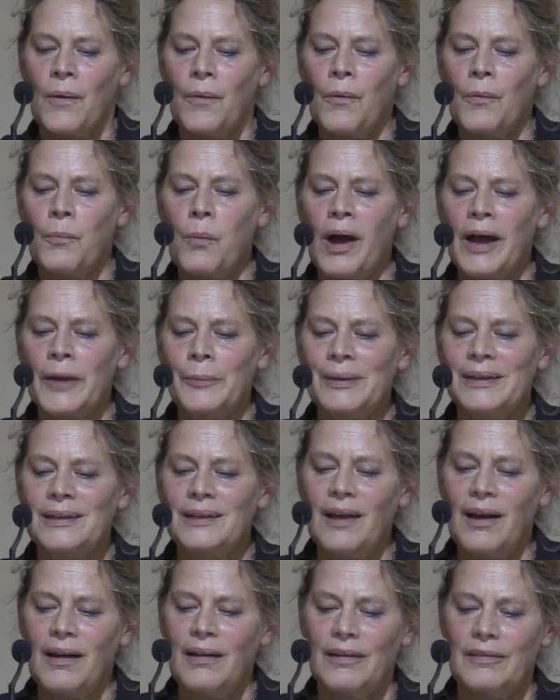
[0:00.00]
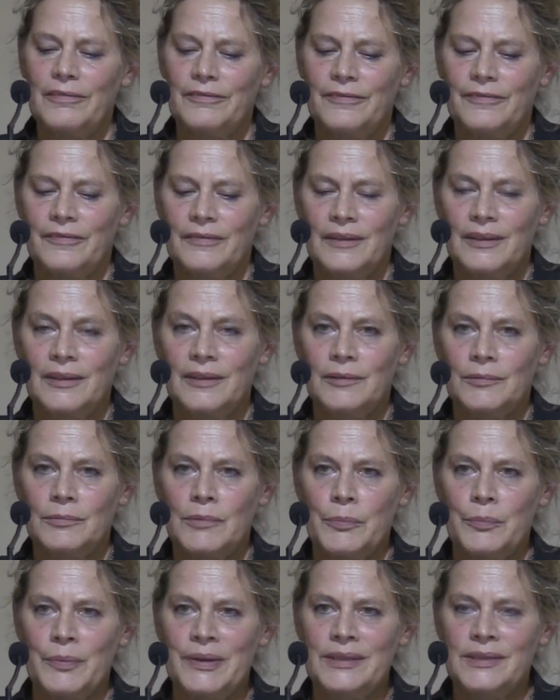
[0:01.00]
Or why we laugh
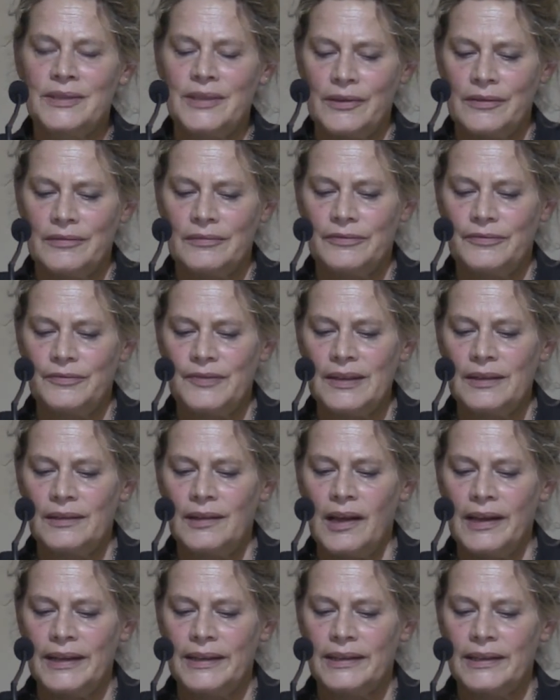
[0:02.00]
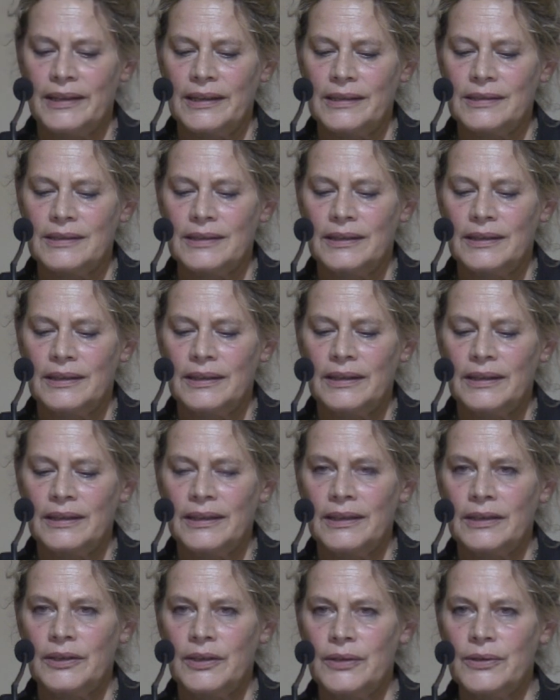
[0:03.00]
when we don't feel like it,
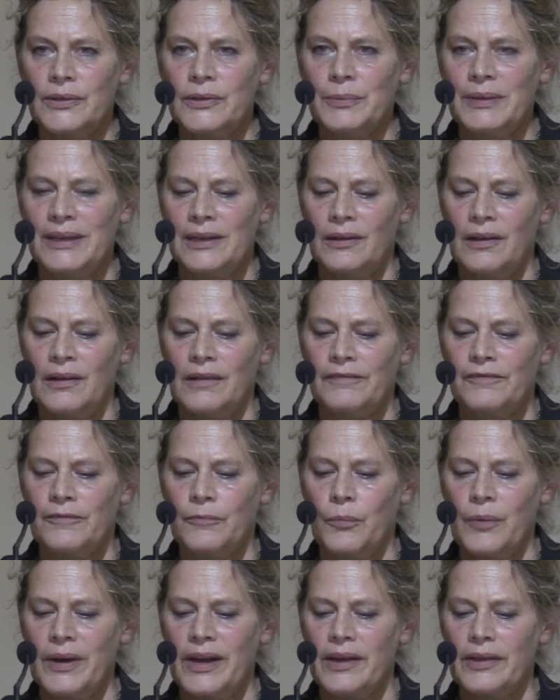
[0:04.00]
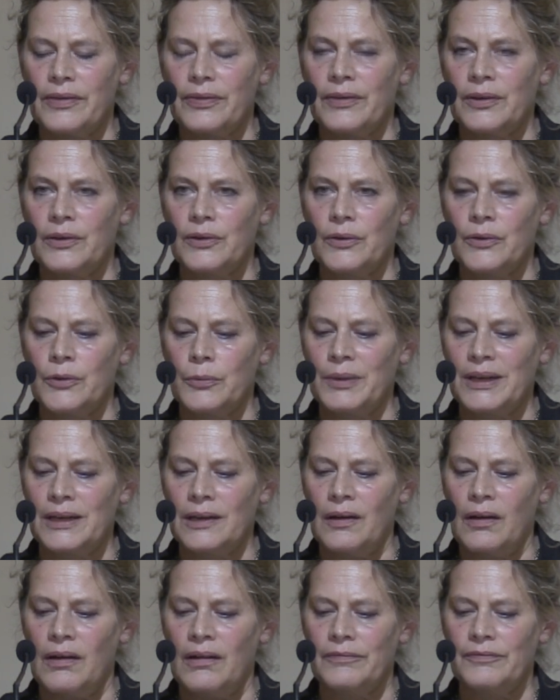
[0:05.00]
and who we laugh with and who we
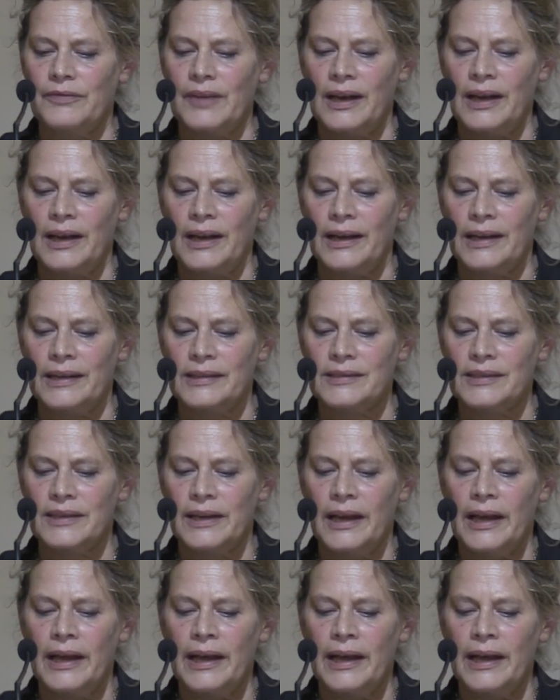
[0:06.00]
laugh at,